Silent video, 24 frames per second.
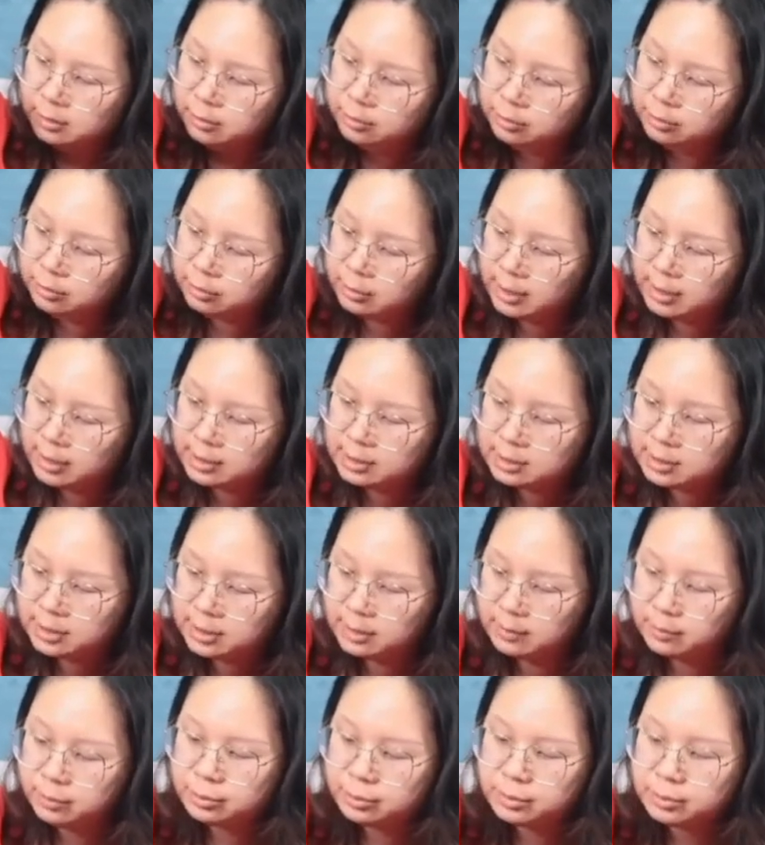you guys
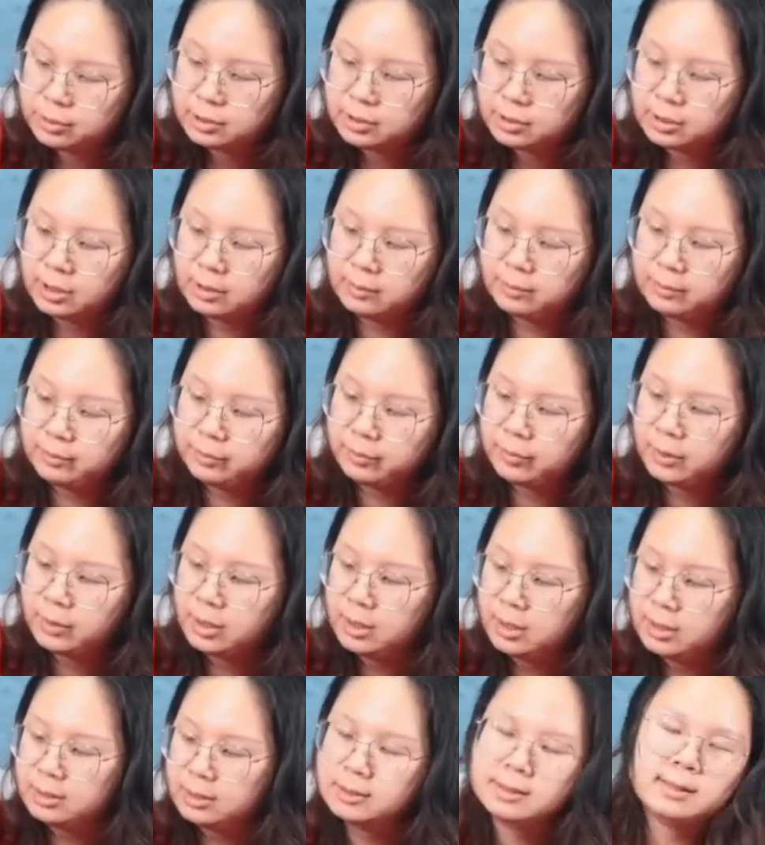can put some
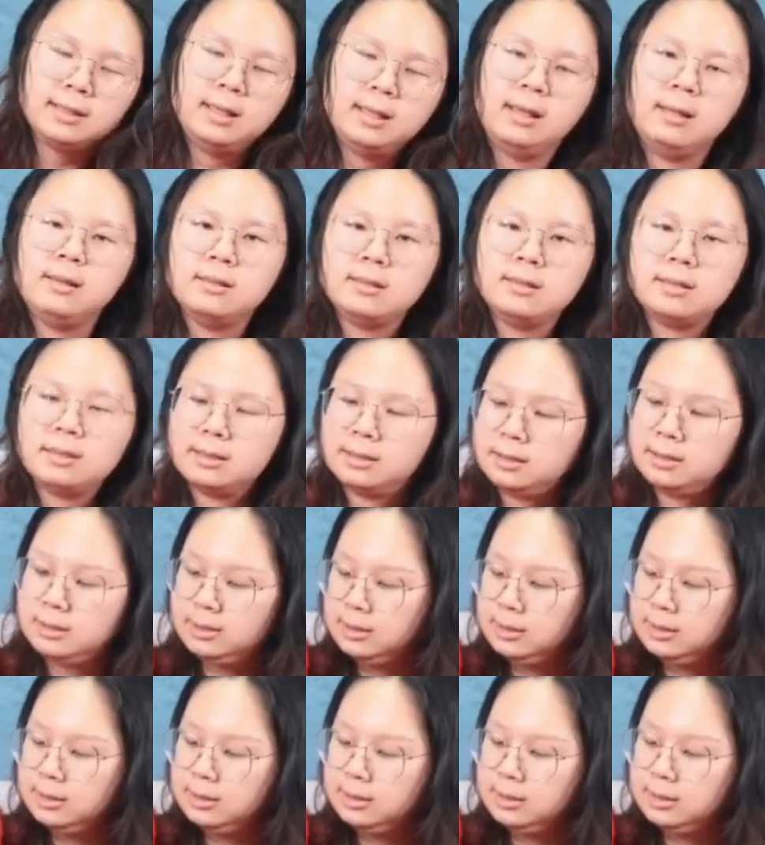things